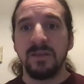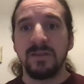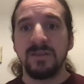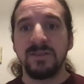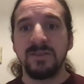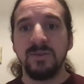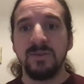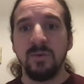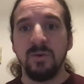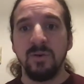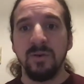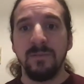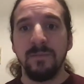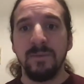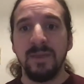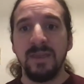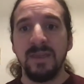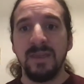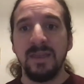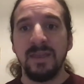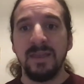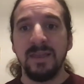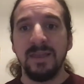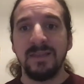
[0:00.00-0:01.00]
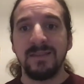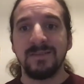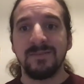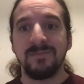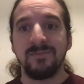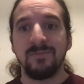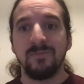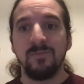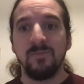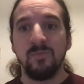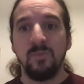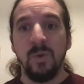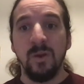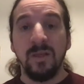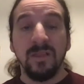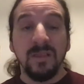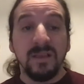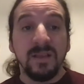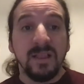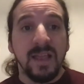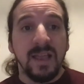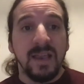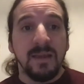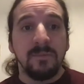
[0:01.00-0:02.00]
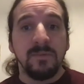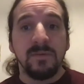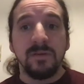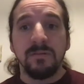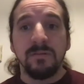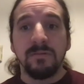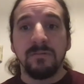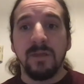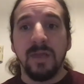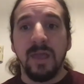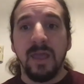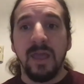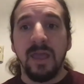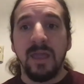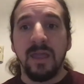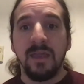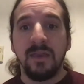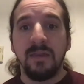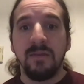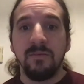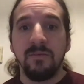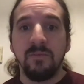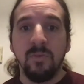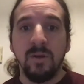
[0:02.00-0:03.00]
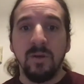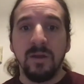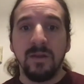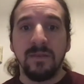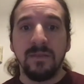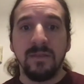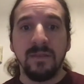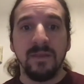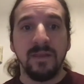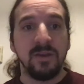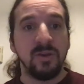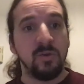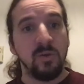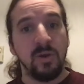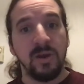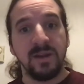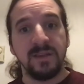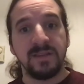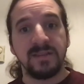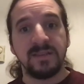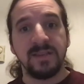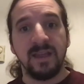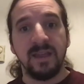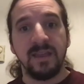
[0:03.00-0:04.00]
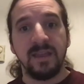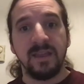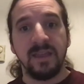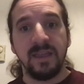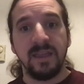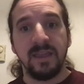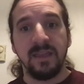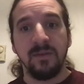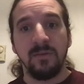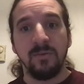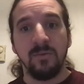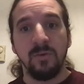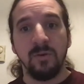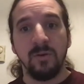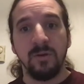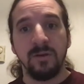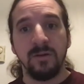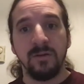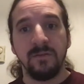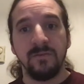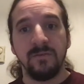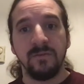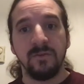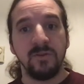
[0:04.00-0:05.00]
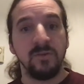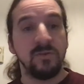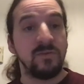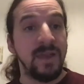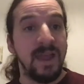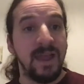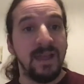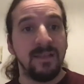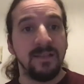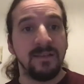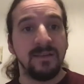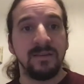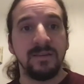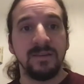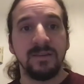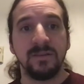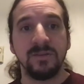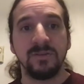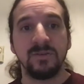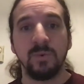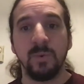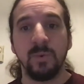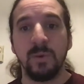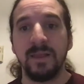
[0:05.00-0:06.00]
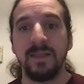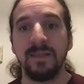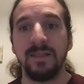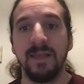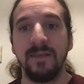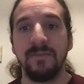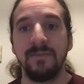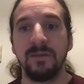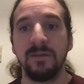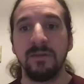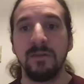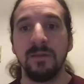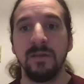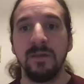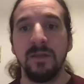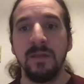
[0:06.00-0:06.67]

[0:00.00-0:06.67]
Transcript: Zora and Me is well acclaimed and won the Coretta Scott King Award for New Talent in 2011.